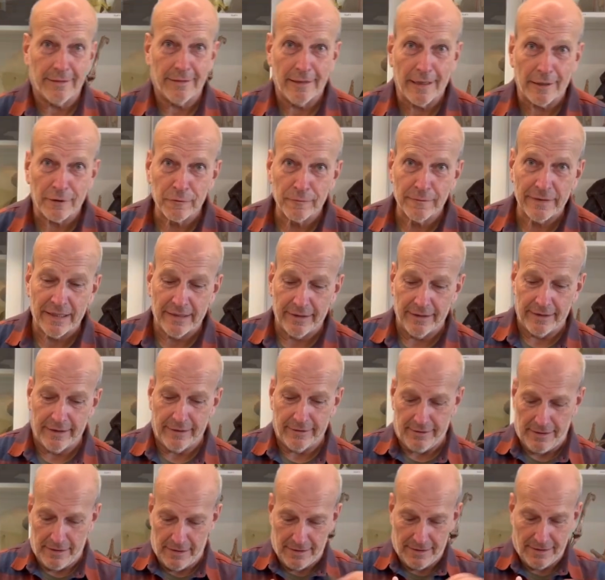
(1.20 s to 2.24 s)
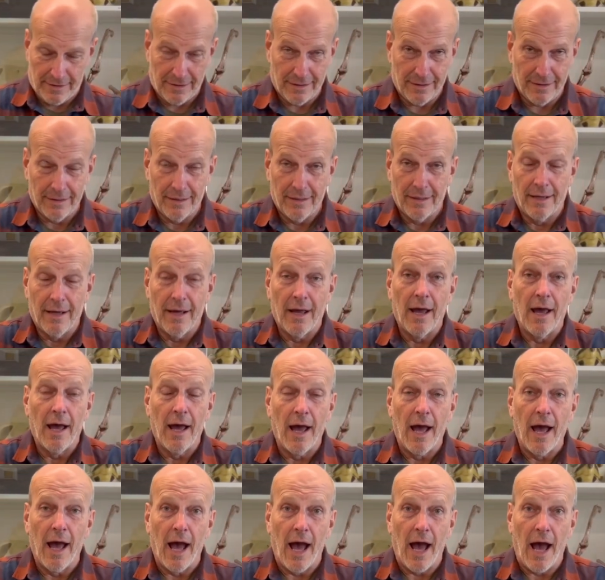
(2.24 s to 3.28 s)
Lacovara here.
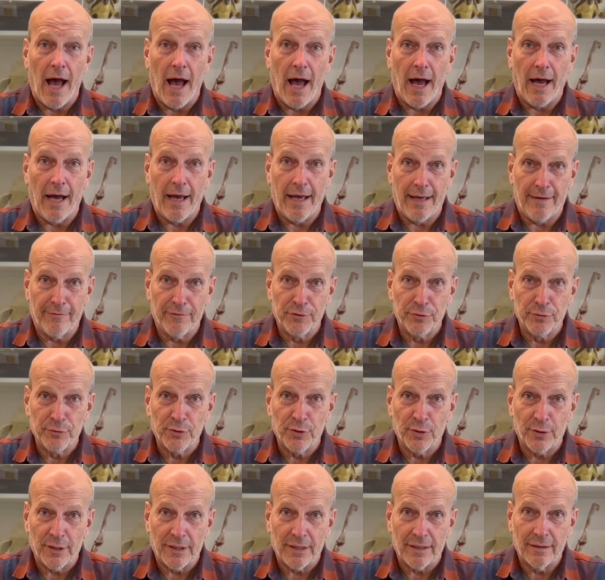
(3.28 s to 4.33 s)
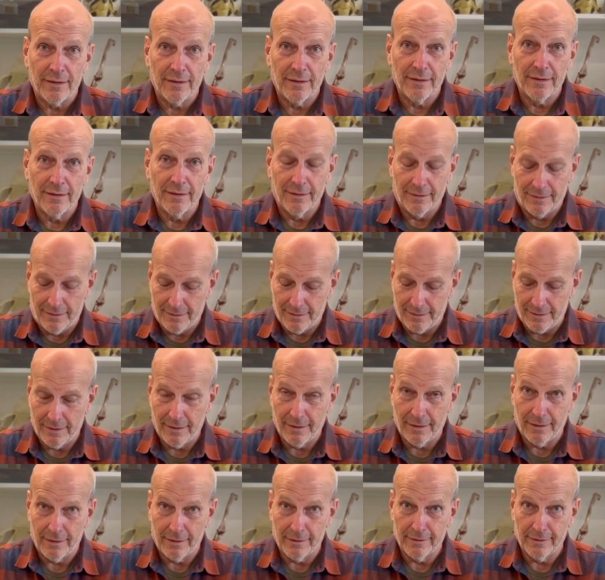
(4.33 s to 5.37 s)
I have a new toy.
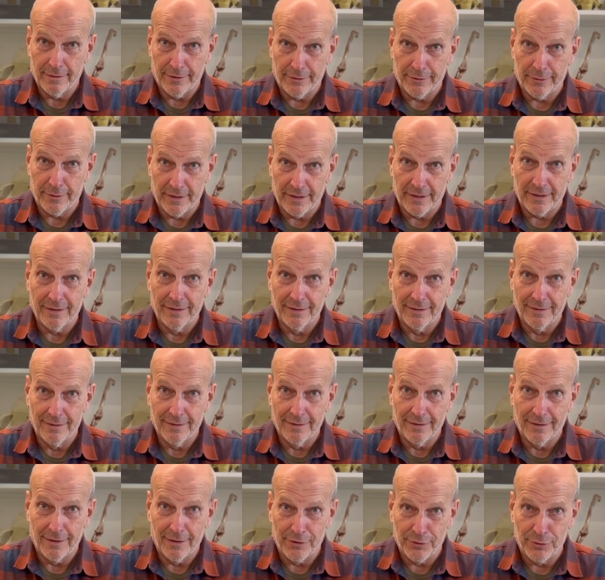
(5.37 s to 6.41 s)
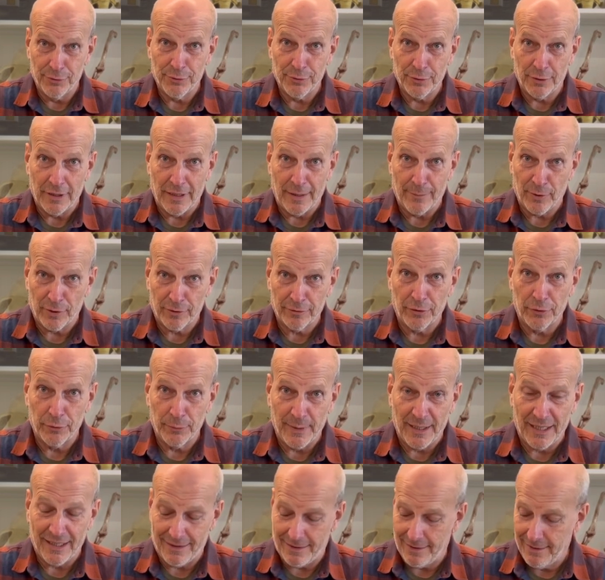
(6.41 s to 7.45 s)
Literally, a new toy. I'm a grown
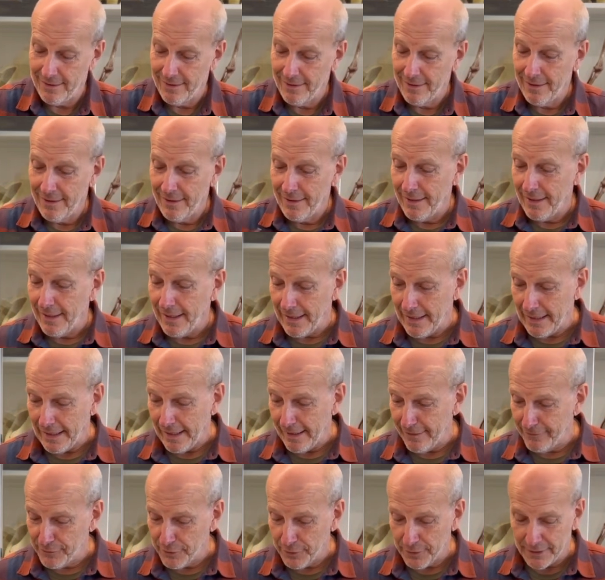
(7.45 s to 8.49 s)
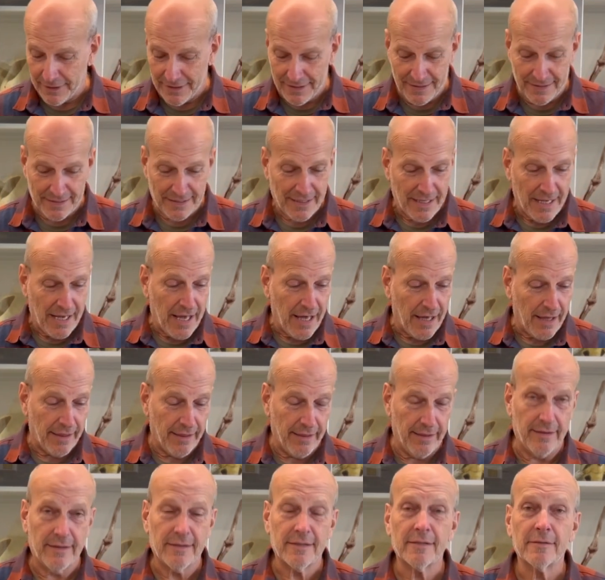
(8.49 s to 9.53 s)
man. And I have toys.
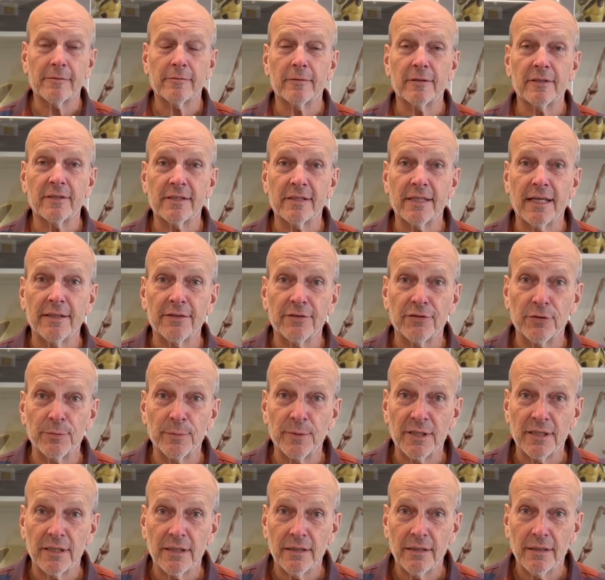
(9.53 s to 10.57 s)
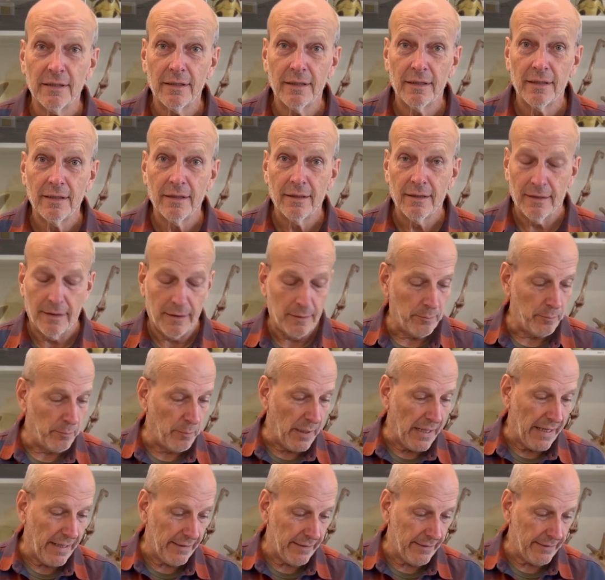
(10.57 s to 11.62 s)
This was sent to me
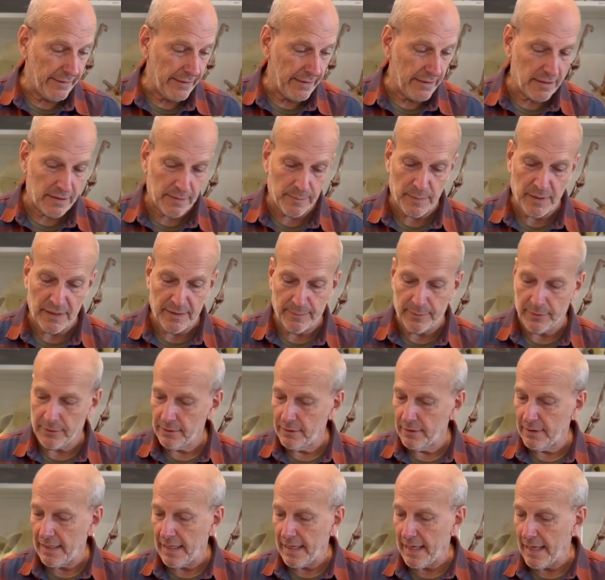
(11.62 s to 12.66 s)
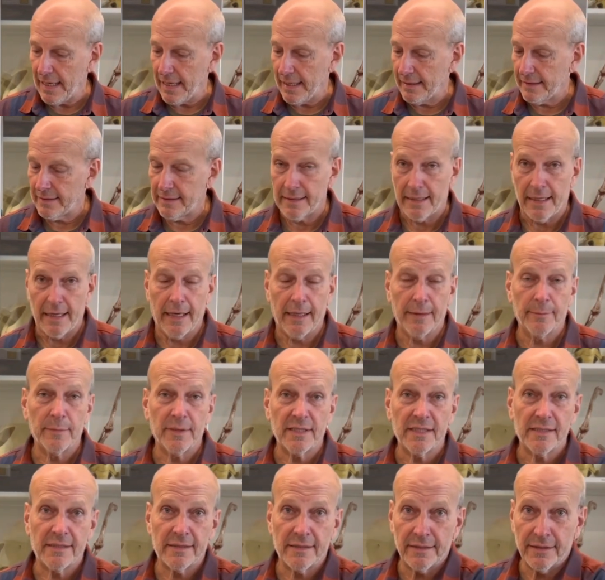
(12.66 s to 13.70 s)
by the nice people at
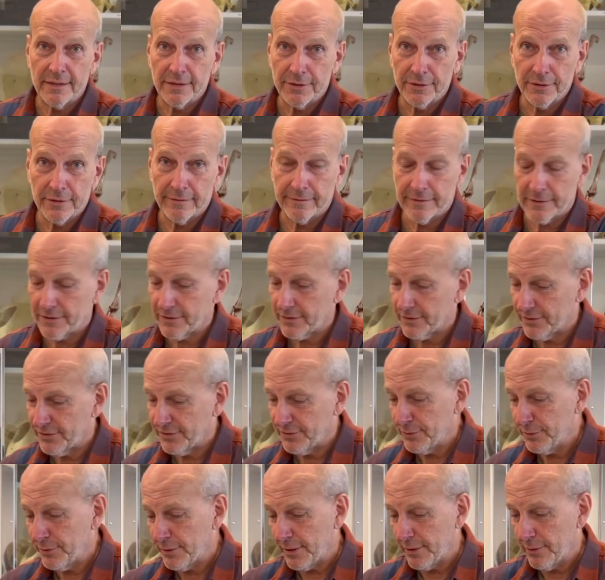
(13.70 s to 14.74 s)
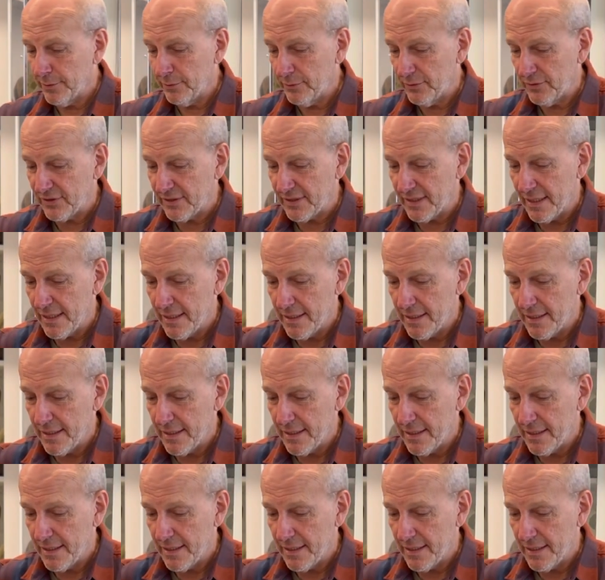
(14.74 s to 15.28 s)
NBC Universal Studios.